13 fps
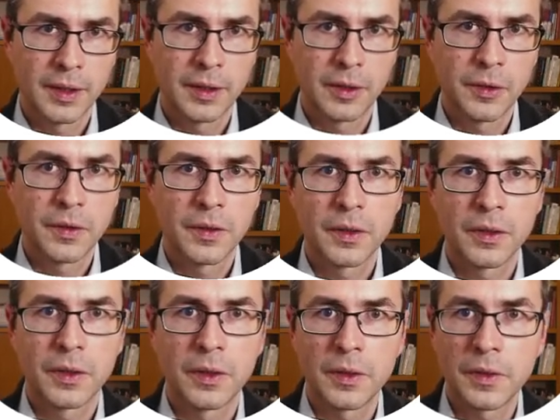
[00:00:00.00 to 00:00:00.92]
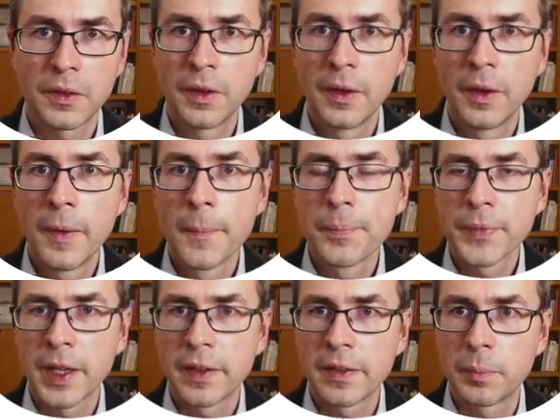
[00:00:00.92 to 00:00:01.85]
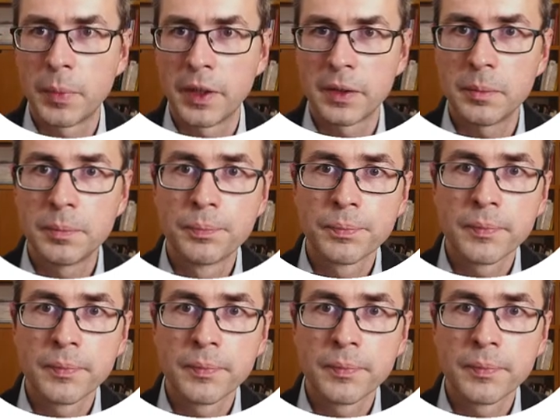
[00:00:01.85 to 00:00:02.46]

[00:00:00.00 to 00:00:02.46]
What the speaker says: clause at the bottom.